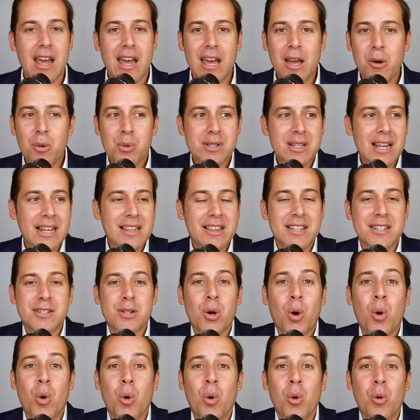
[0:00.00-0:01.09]
It was like this
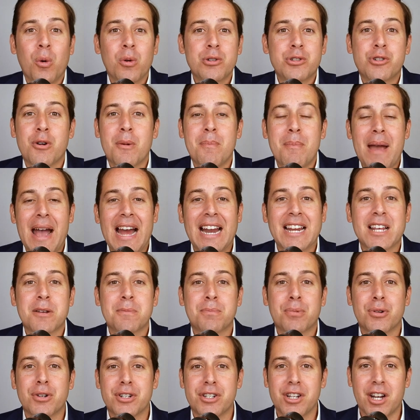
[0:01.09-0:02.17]
whole dramatic
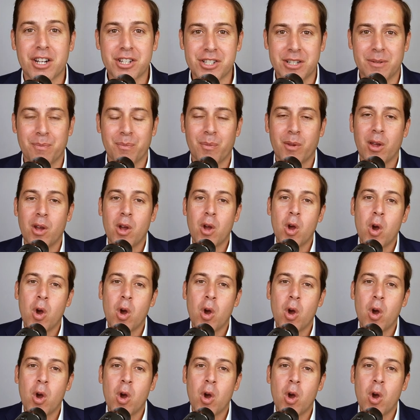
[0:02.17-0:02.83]
production.